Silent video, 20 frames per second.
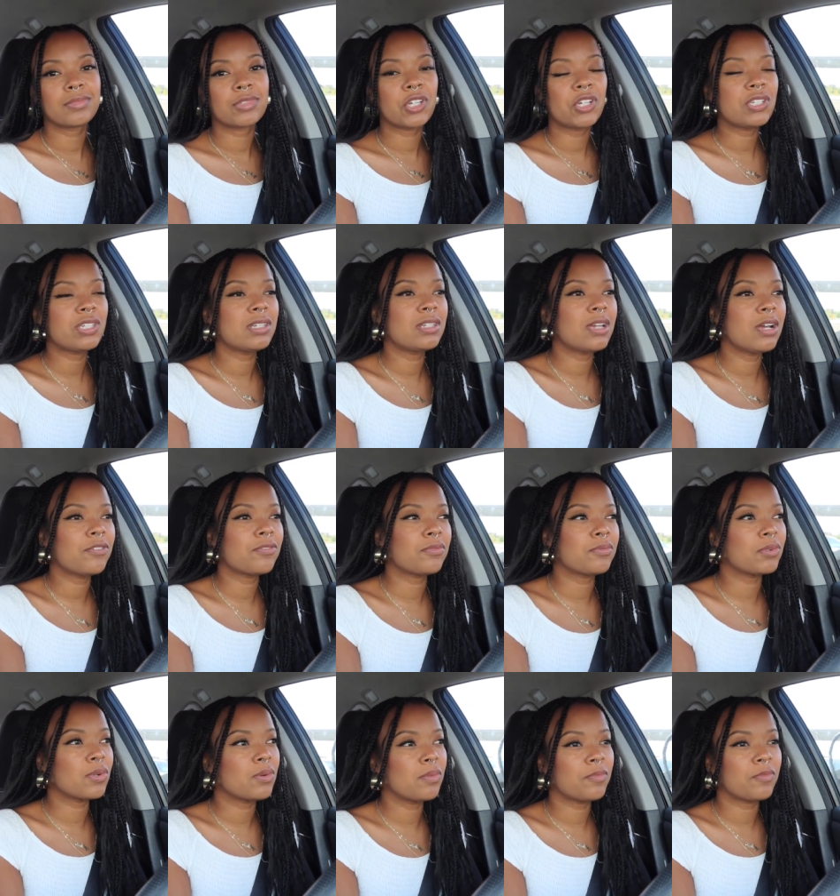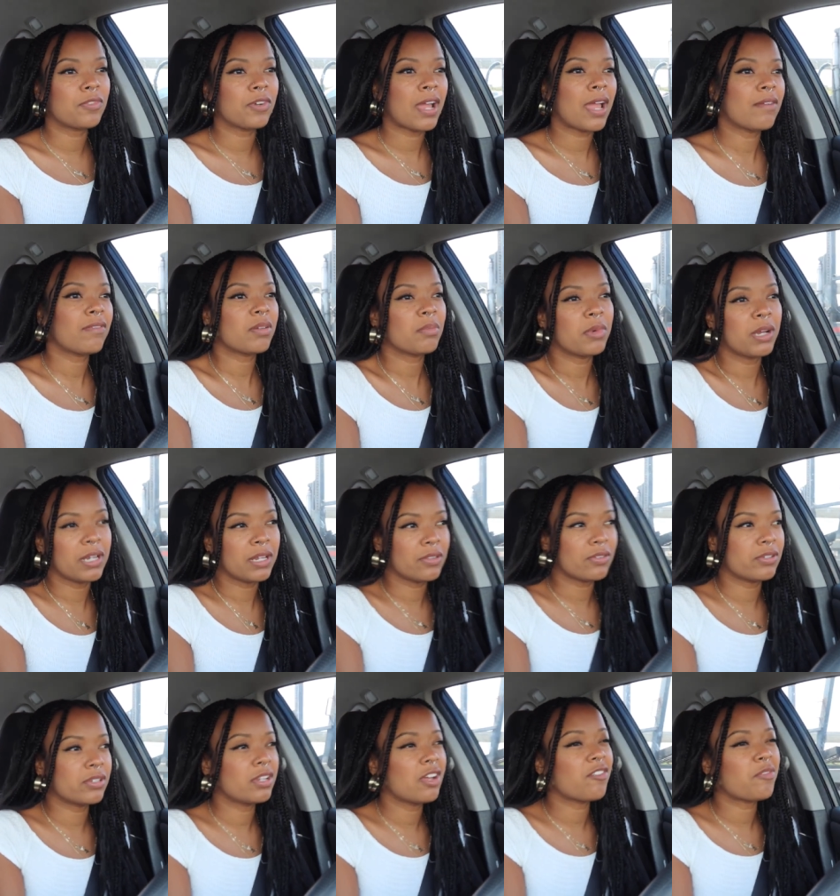there's enough room for everybody.
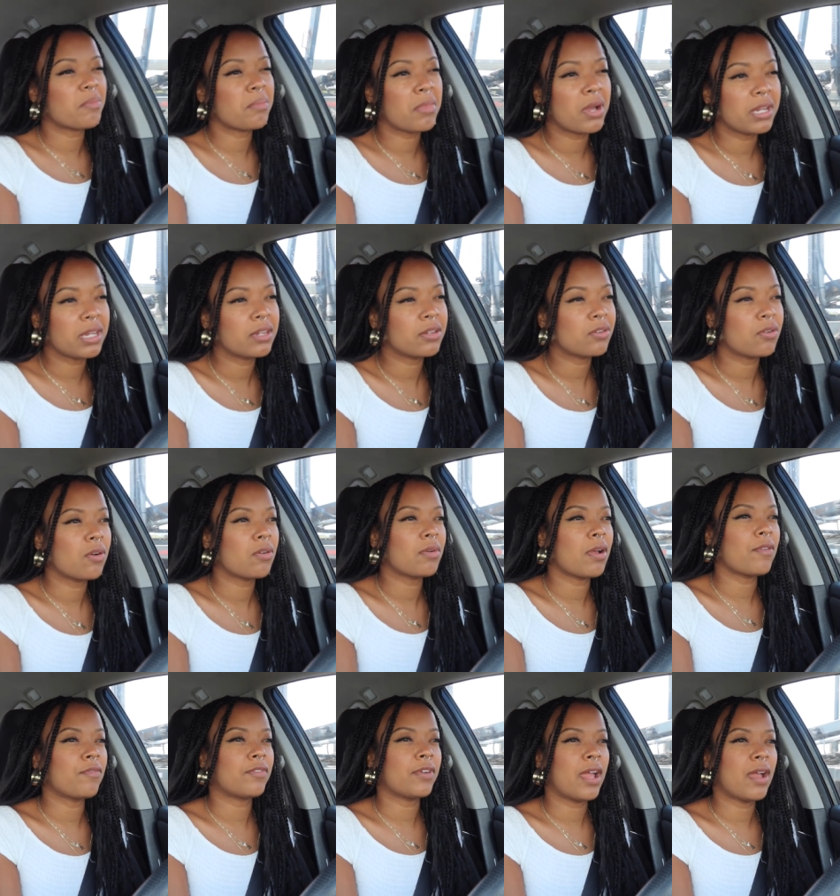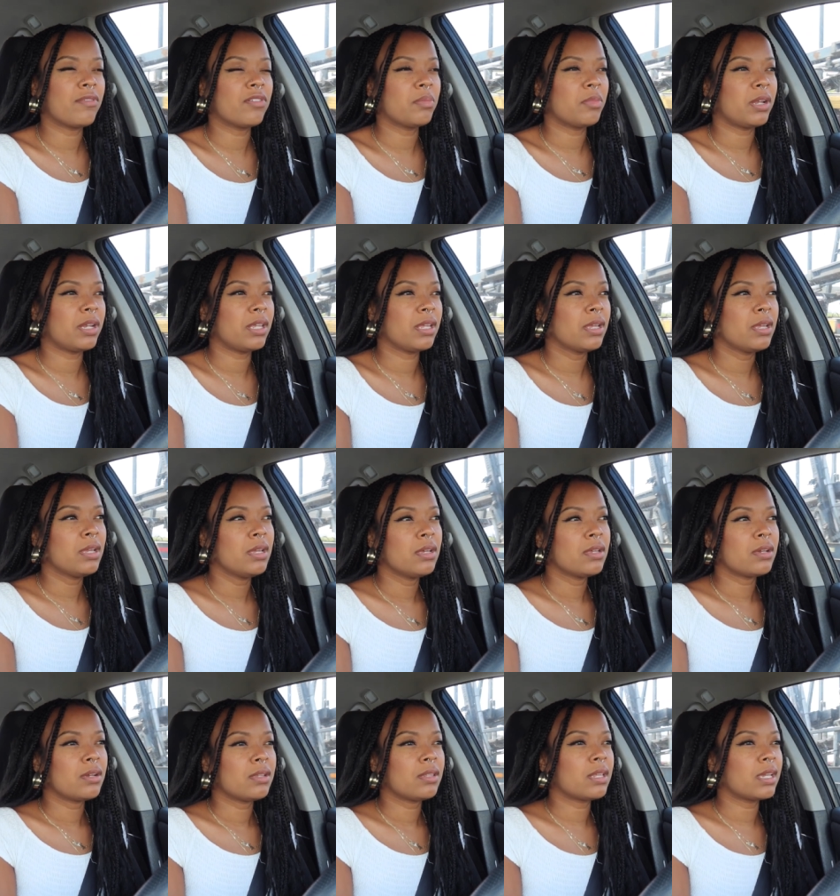There's enough money to go around for everybody.
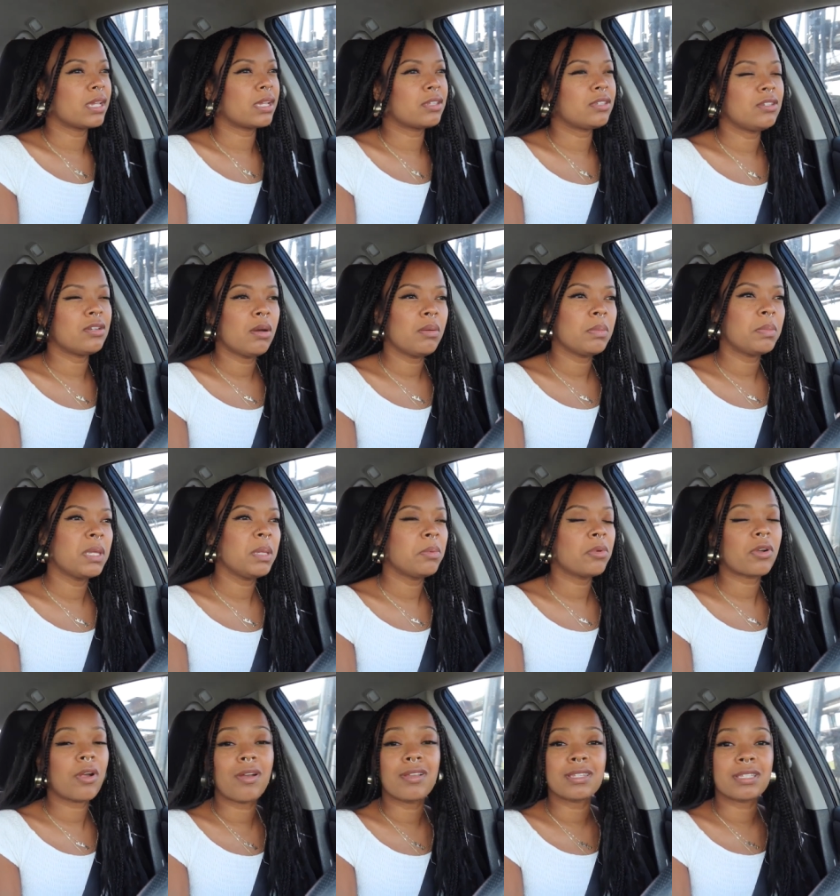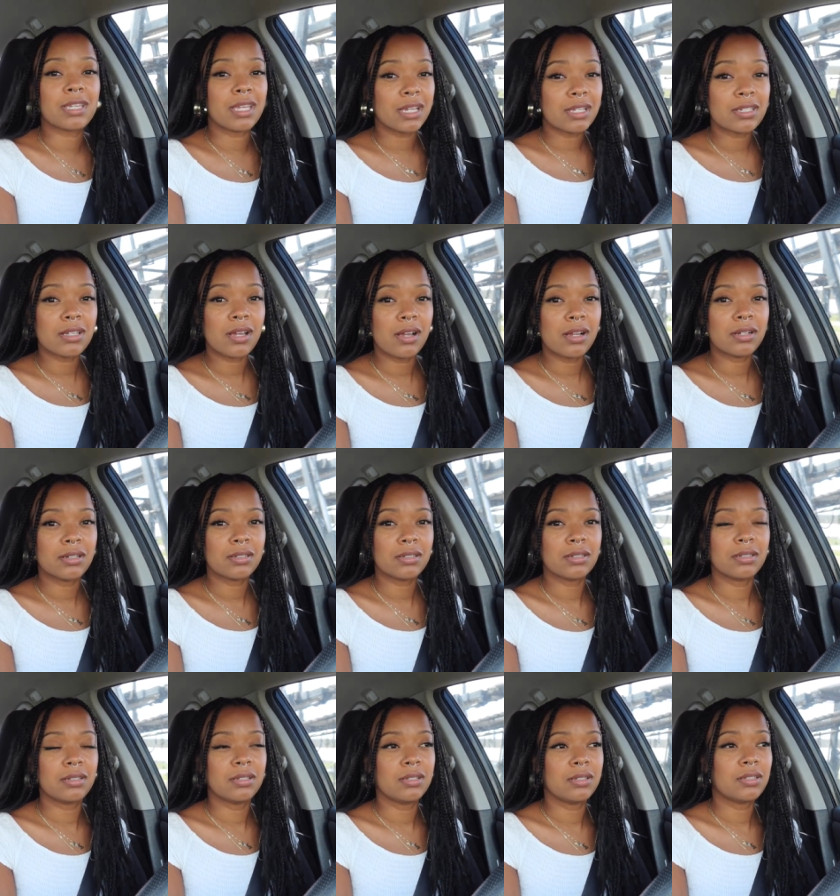Like, do you know how many people are on TikTok?
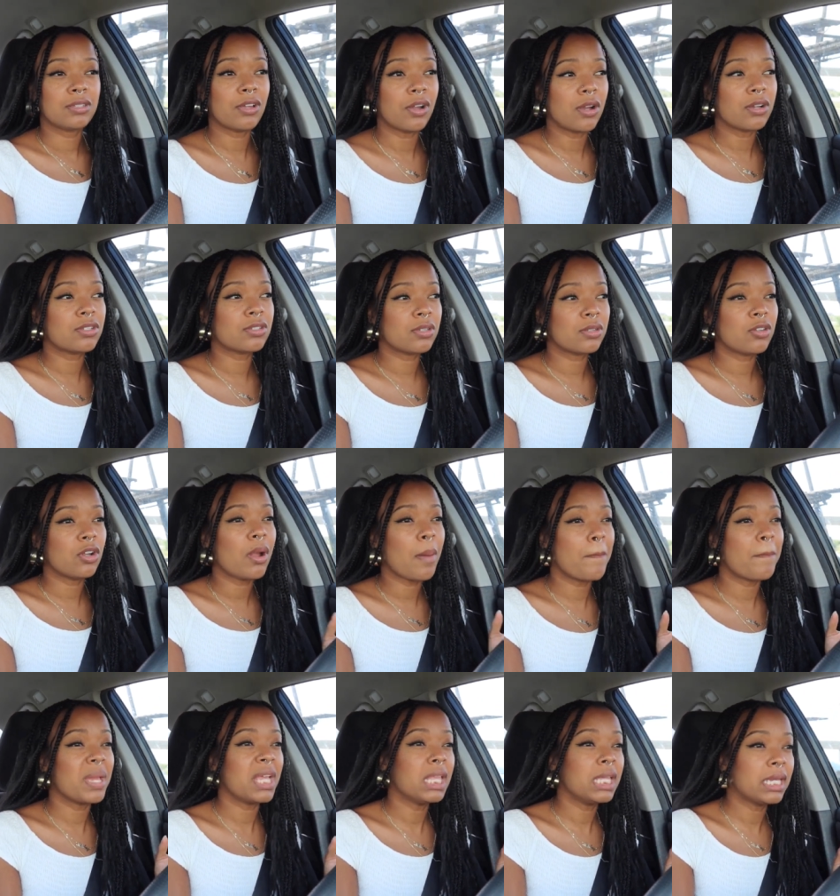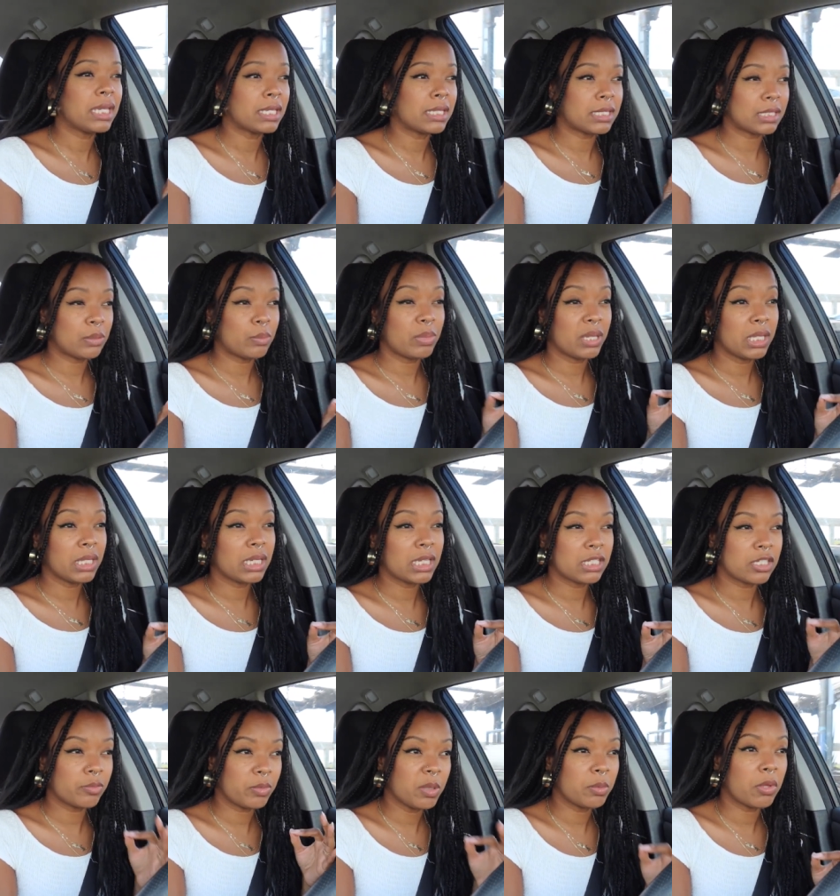There are there are billions,
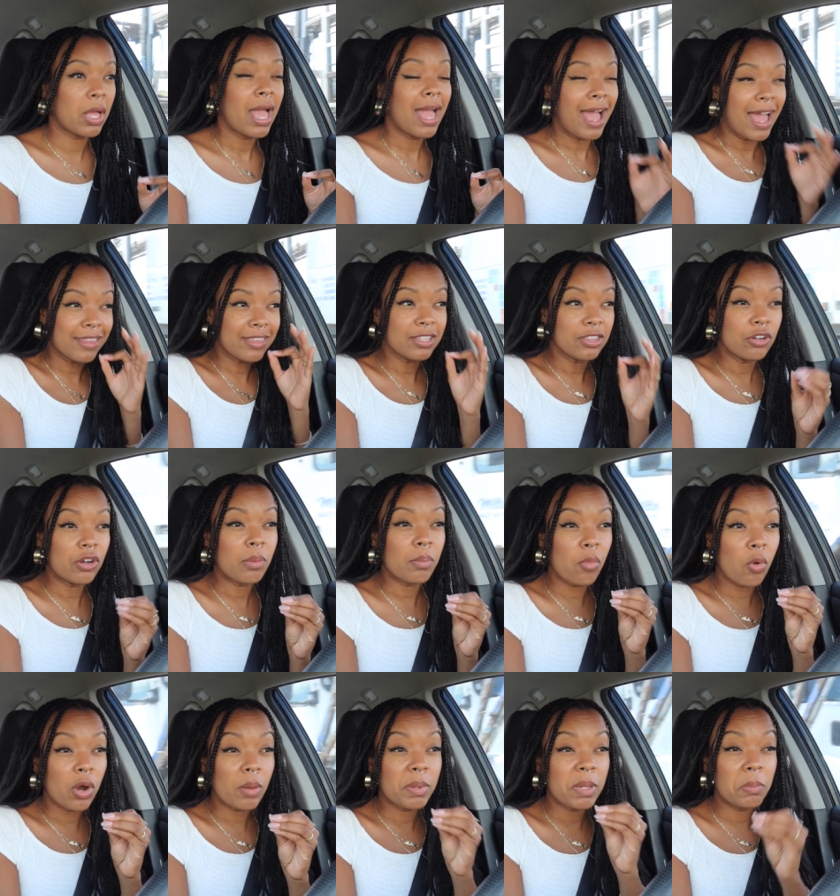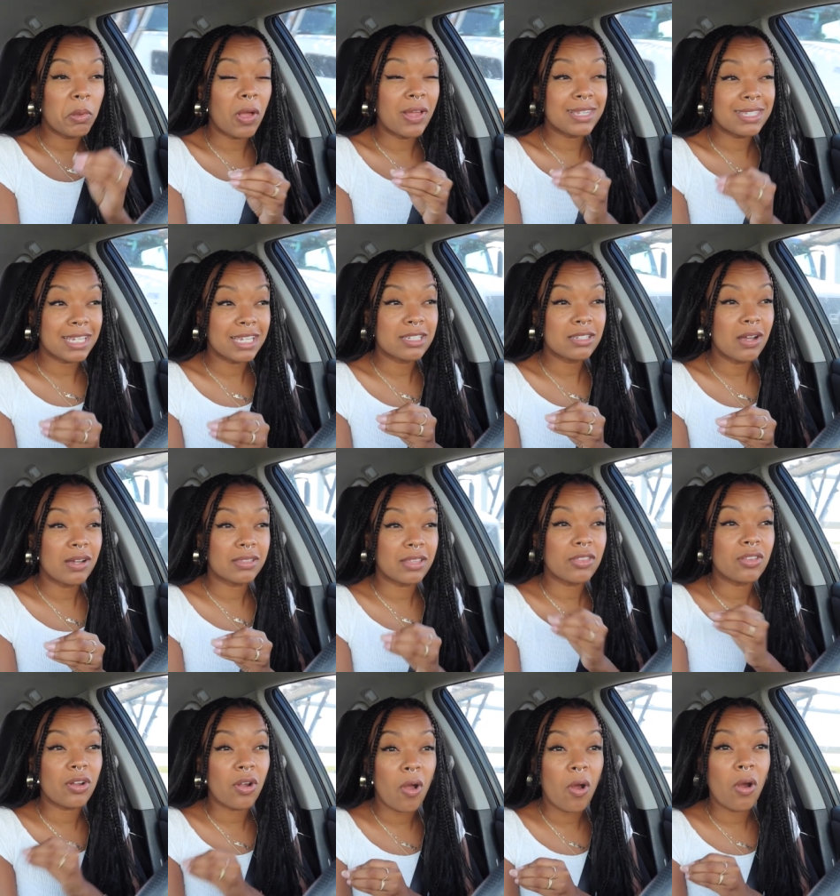billions of people. I think there are more people on TikTok
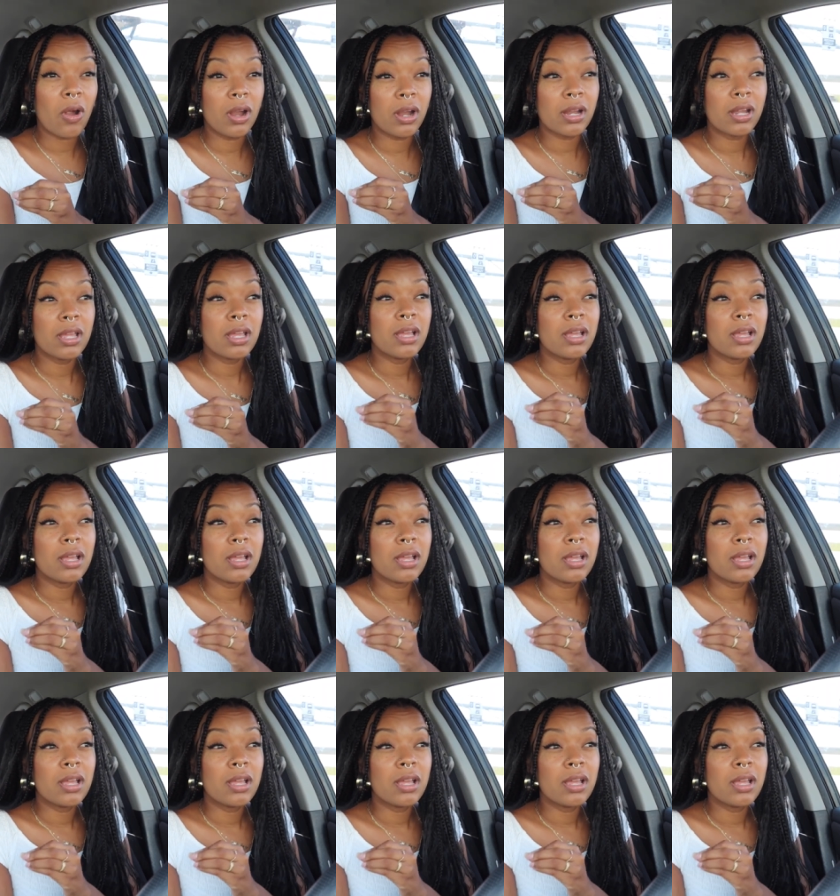than there are